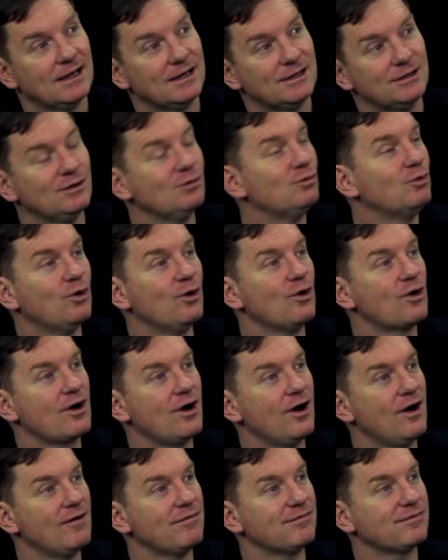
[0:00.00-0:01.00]
you walk
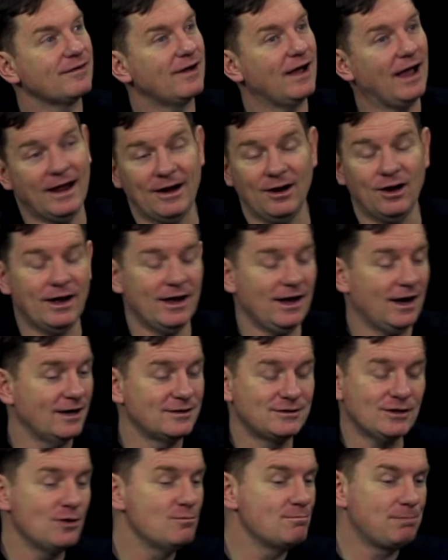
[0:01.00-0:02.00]
off and I
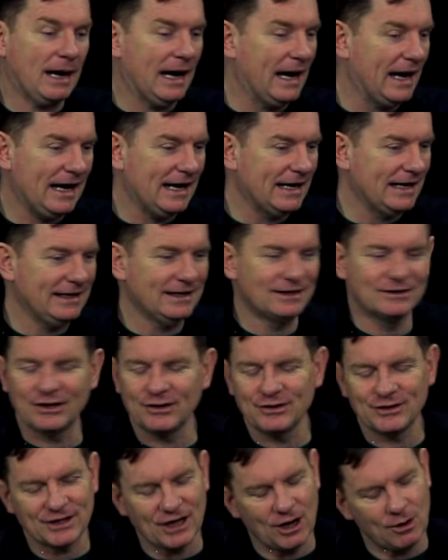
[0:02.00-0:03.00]
don't party, I
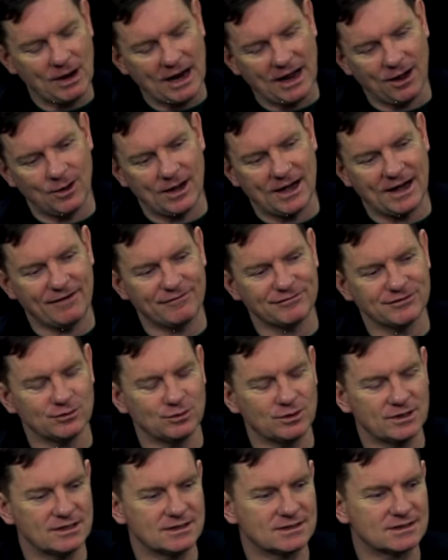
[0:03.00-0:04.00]
don't go out
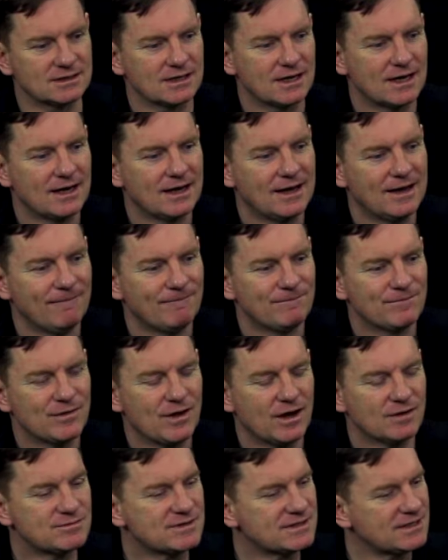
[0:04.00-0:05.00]
afterwards.
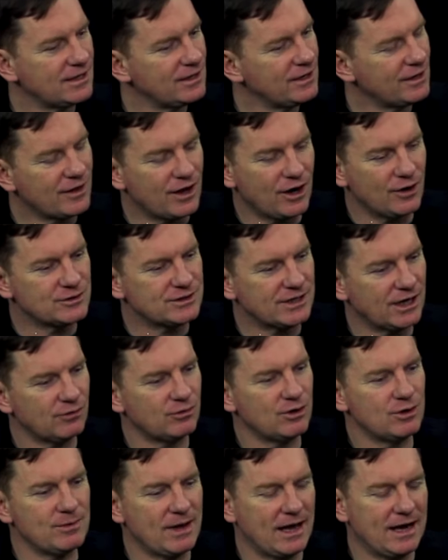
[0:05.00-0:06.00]
I'm sitting in the hotel
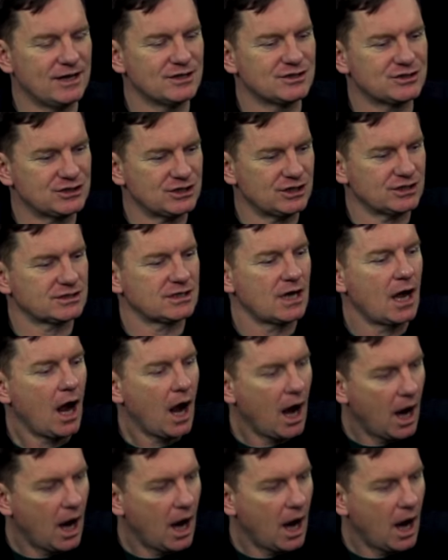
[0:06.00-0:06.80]
room and it's just